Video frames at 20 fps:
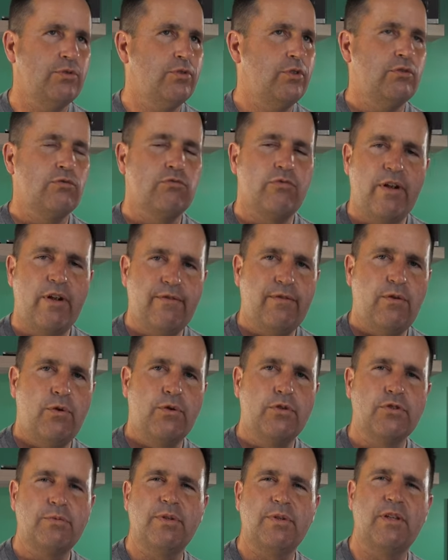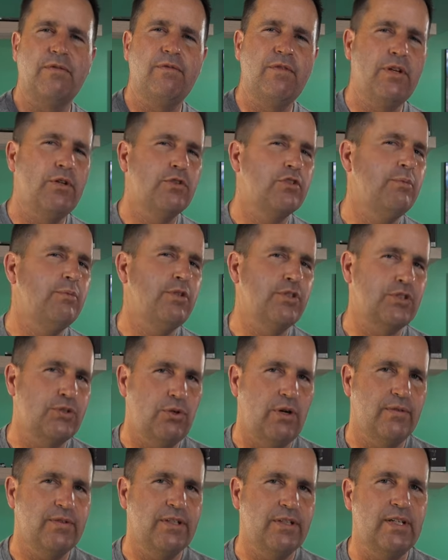took great photos, but the videos could be
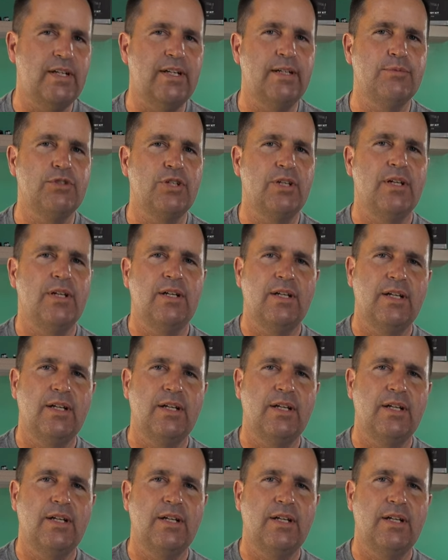soft at times.